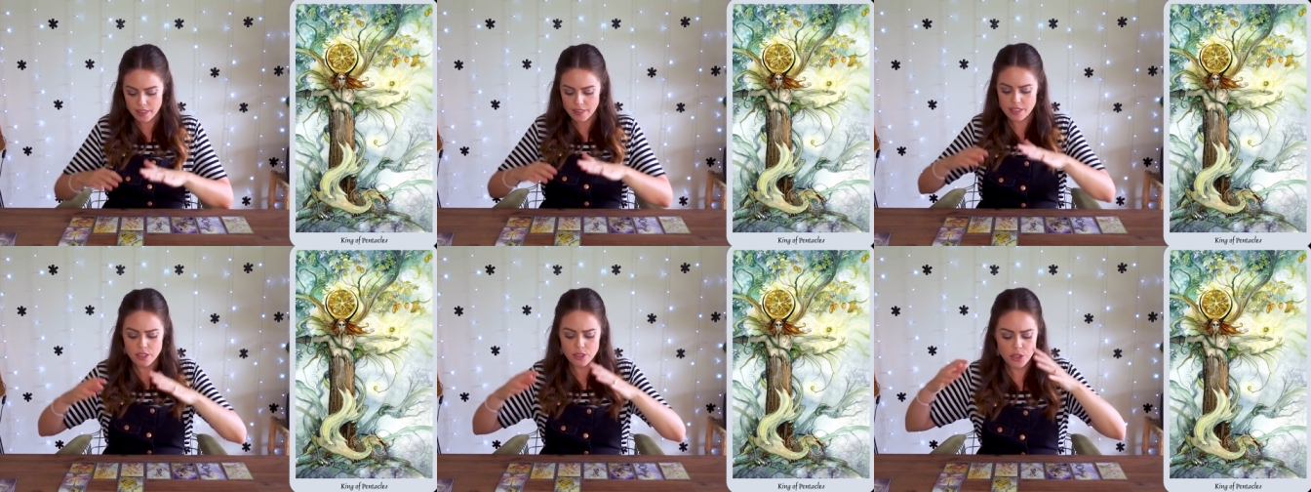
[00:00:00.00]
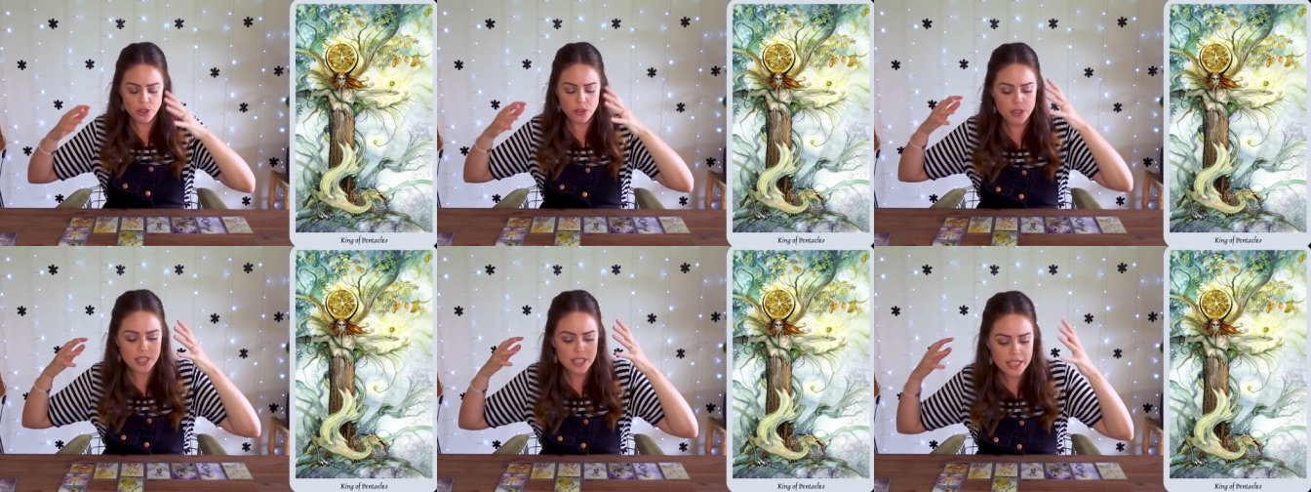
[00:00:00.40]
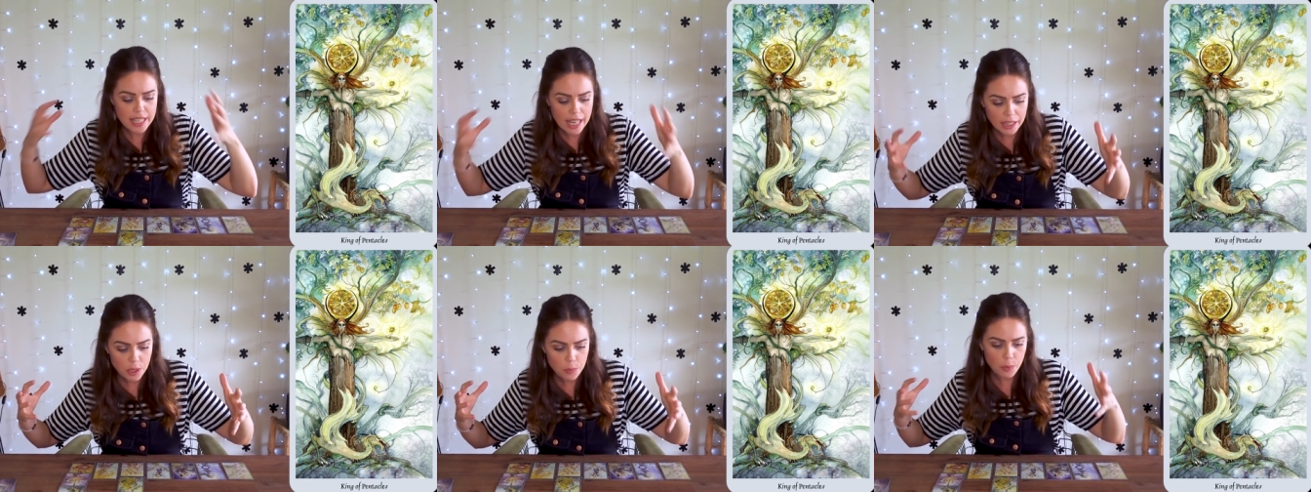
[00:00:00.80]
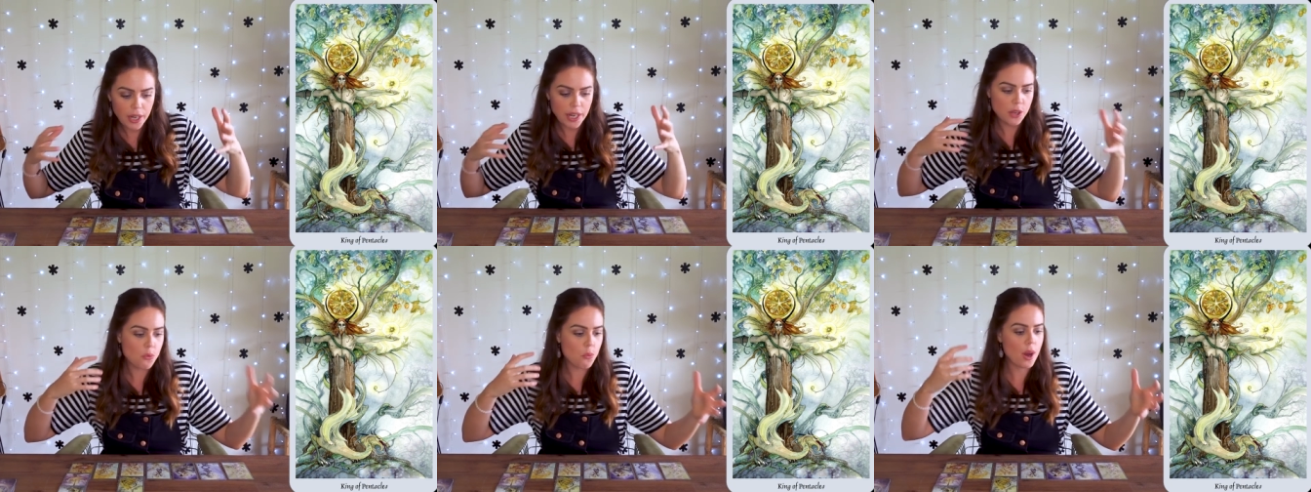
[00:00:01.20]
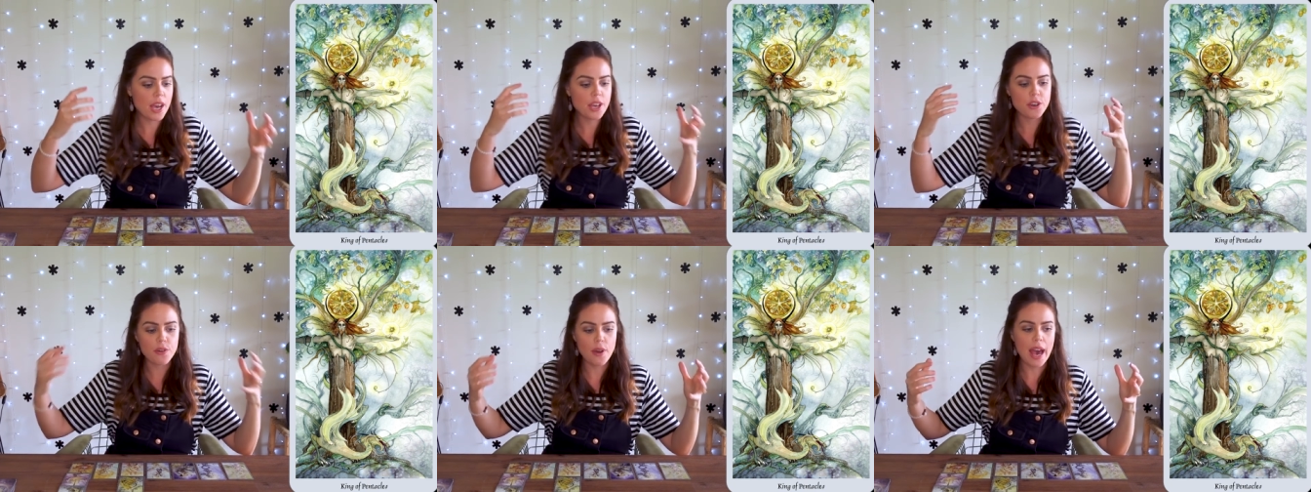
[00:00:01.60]
This is you celebrating where
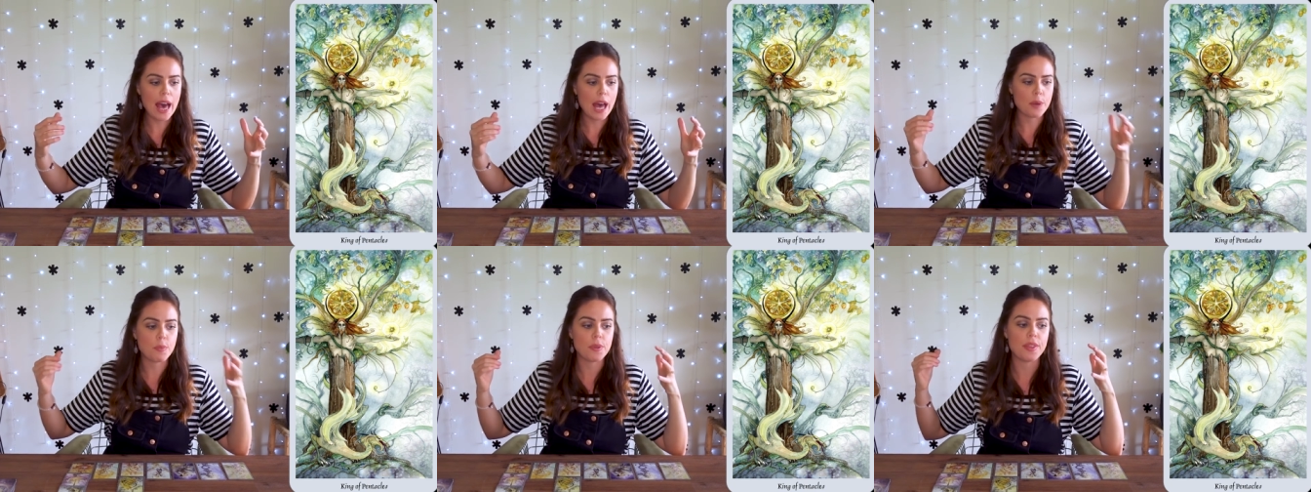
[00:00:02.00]
you're at,